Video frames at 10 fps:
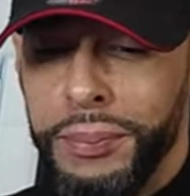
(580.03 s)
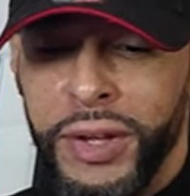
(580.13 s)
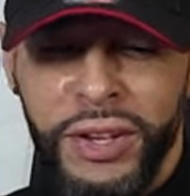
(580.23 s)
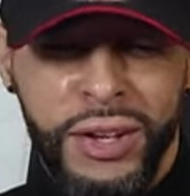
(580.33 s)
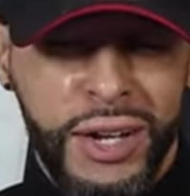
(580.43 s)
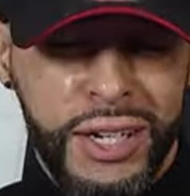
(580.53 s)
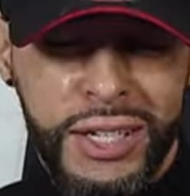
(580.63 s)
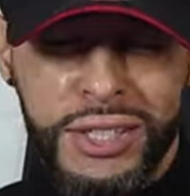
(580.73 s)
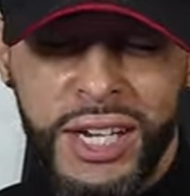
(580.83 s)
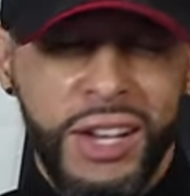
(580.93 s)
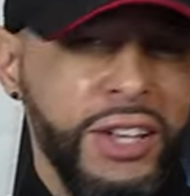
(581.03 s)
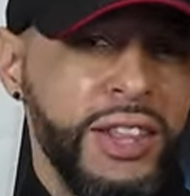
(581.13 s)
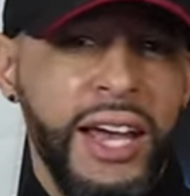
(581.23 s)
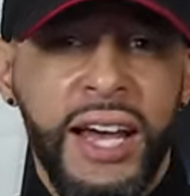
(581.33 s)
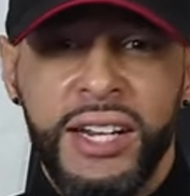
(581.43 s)
because I like
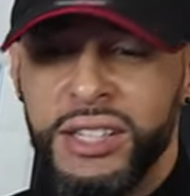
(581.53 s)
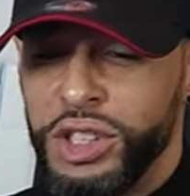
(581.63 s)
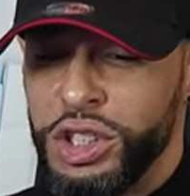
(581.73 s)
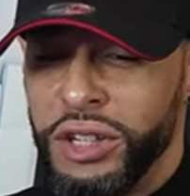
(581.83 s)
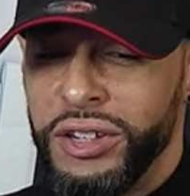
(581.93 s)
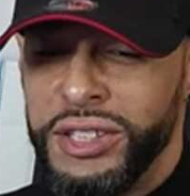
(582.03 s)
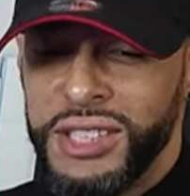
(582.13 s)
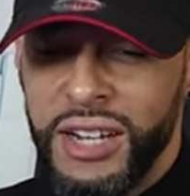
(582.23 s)
the added insurance.